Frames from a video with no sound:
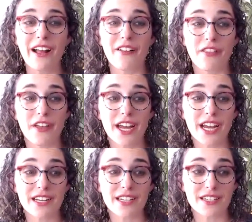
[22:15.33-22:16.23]

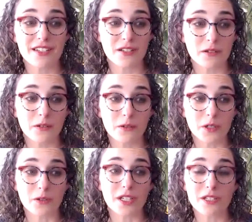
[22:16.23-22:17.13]
You need
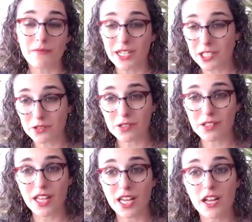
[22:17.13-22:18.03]
to make sure
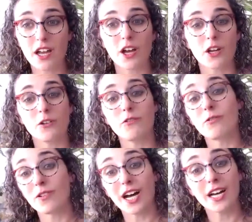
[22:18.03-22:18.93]
that
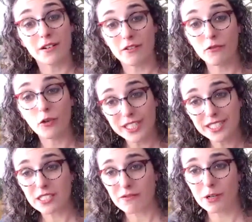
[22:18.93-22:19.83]
you've got
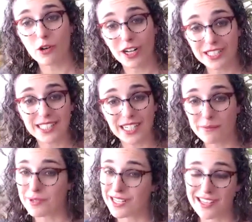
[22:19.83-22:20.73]
voices from across the
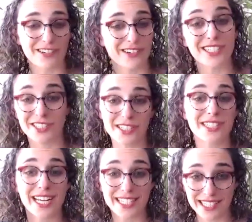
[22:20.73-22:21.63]
company, that you're not
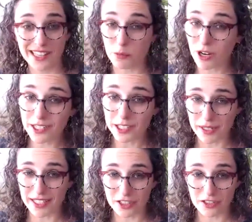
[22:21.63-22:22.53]
just asking the product
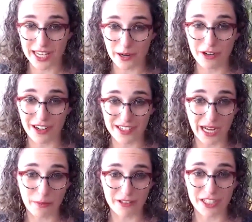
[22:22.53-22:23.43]
managers how product
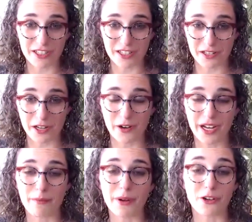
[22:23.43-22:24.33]
operations is
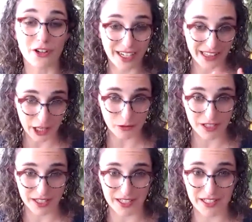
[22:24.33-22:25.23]
going, but you're getting that
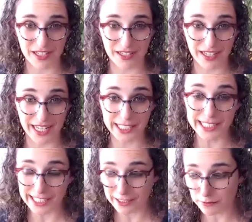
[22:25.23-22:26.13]
360 analysis.